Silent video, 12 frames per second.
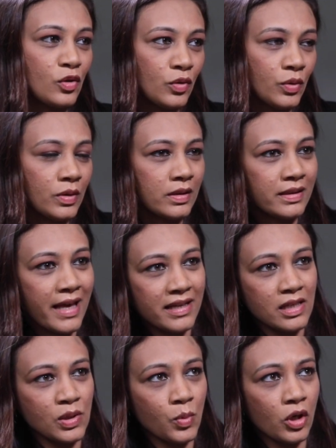So that
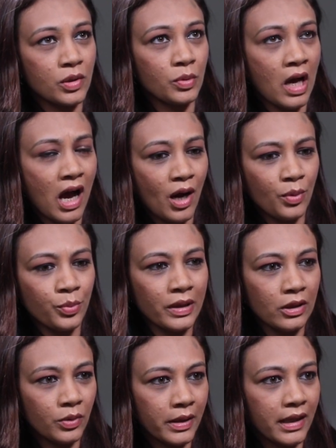is how
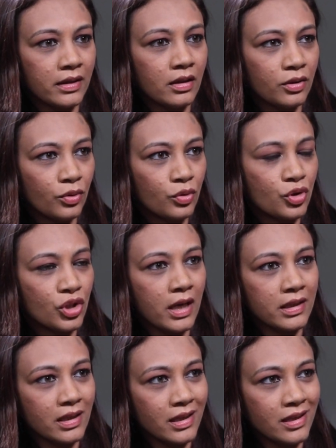we locate the growth
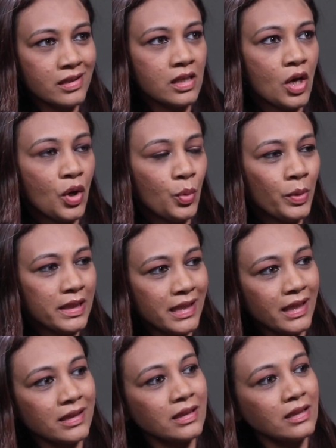chart is we
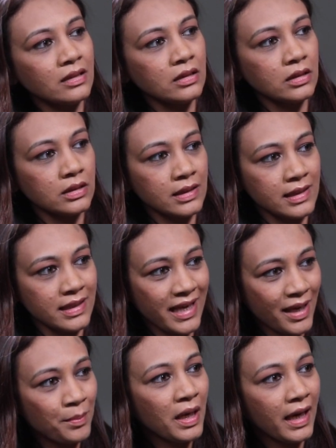take the
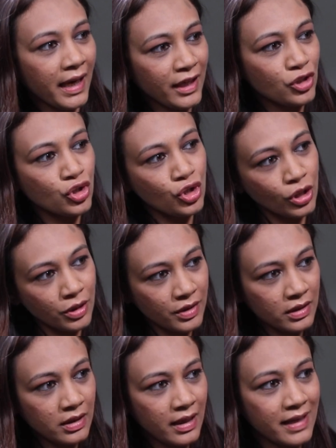same age
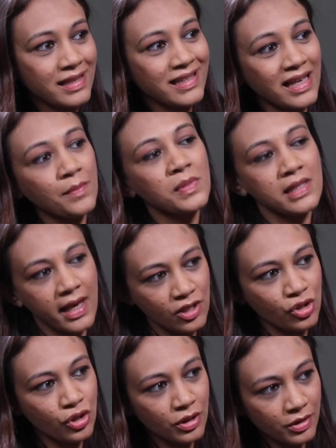children and same
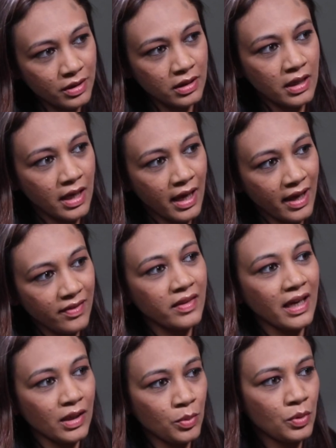sex children, and
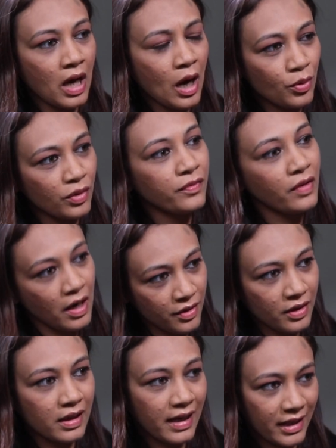then out of
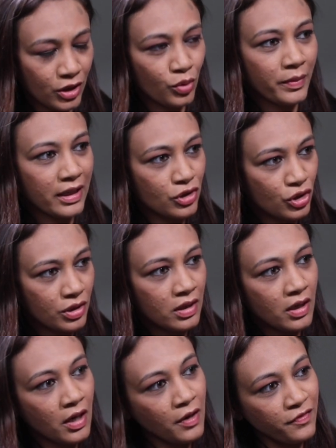100, like you mentioned,
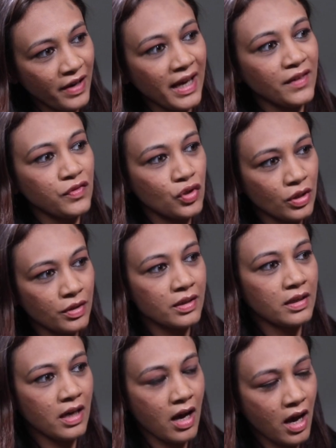5
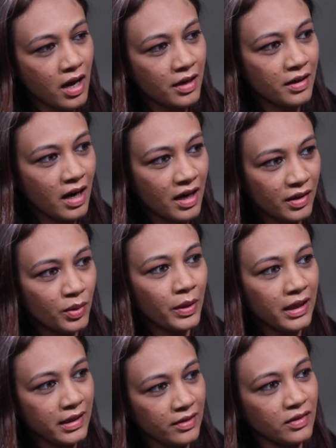children are
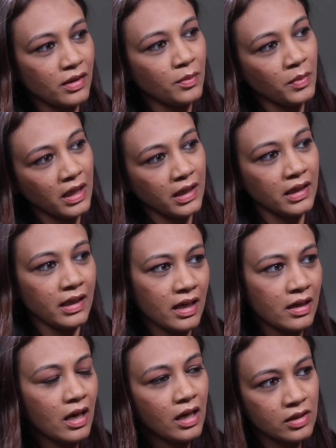underweight and the remaining,
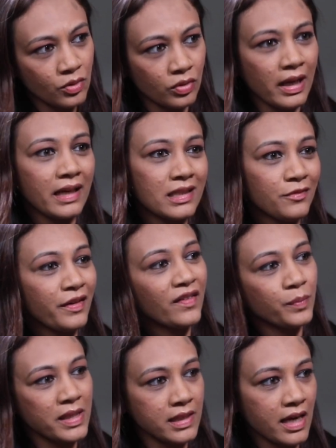so
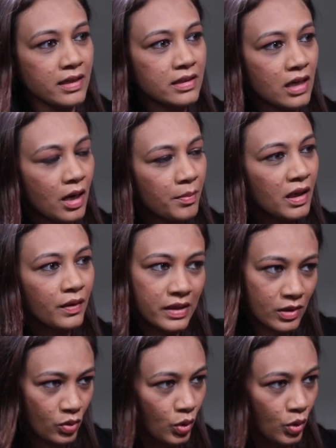95% above is